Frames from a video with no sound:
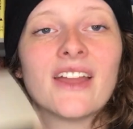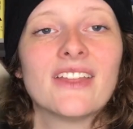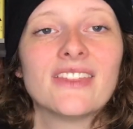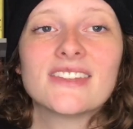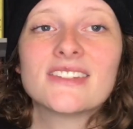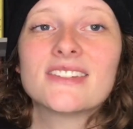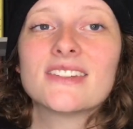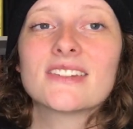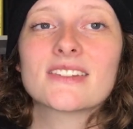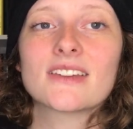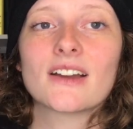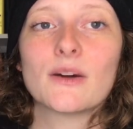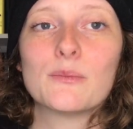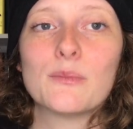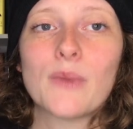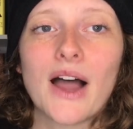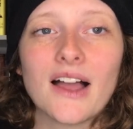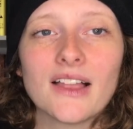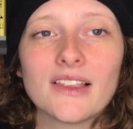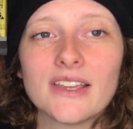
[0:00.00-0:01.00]
This is a
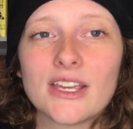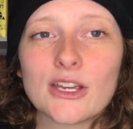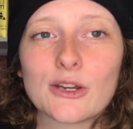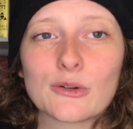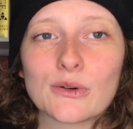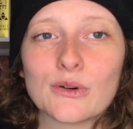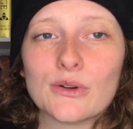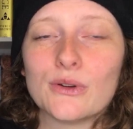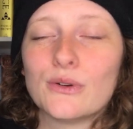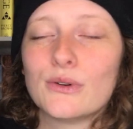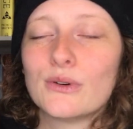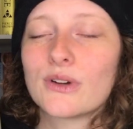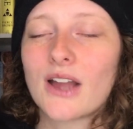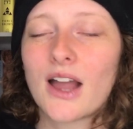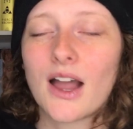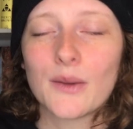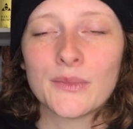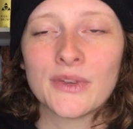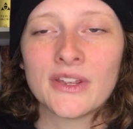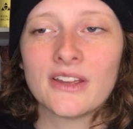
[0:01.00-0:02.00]
motley crew,
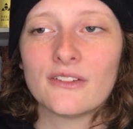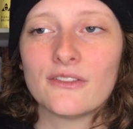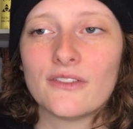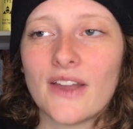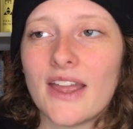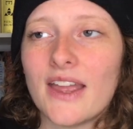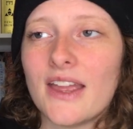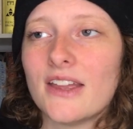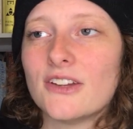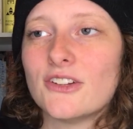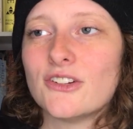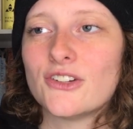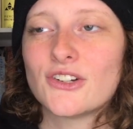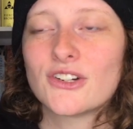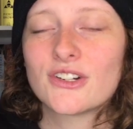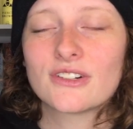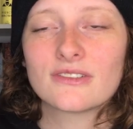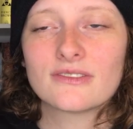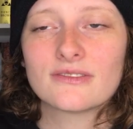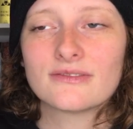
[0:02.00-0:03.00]
coming of
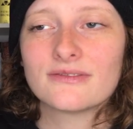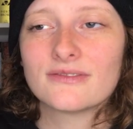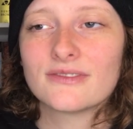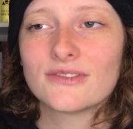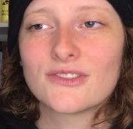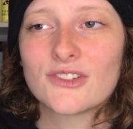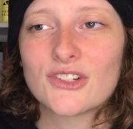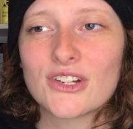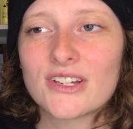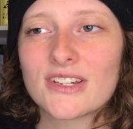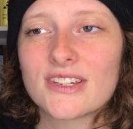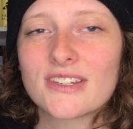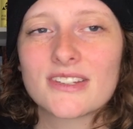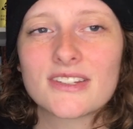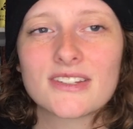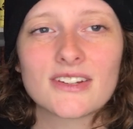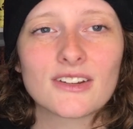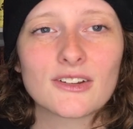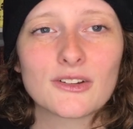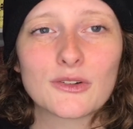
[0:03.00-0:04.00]
age,
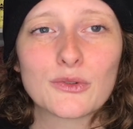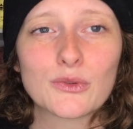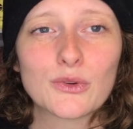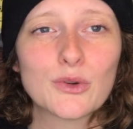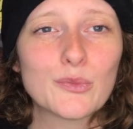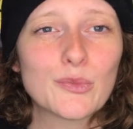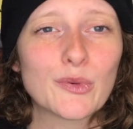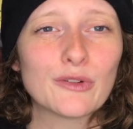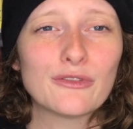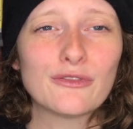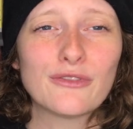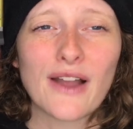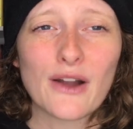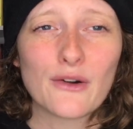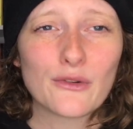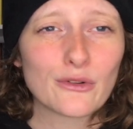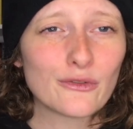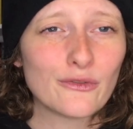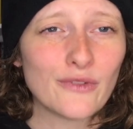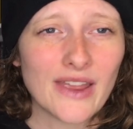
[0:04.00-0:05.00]
just group of
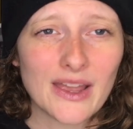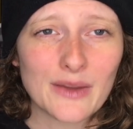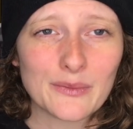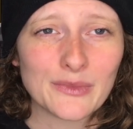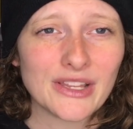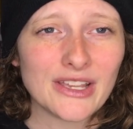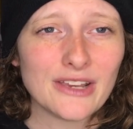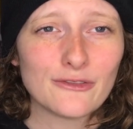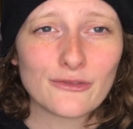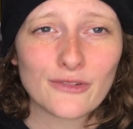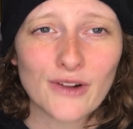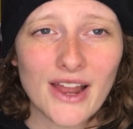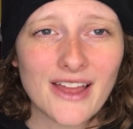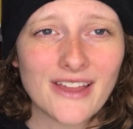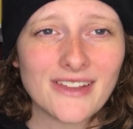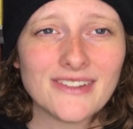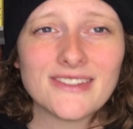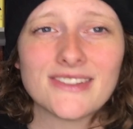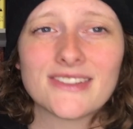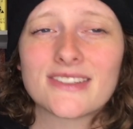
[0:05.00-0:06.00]
found family
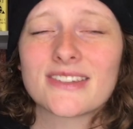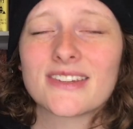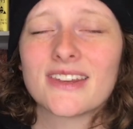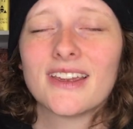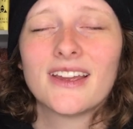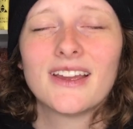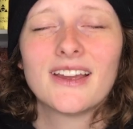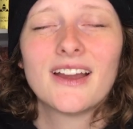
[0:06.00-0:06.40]
friends.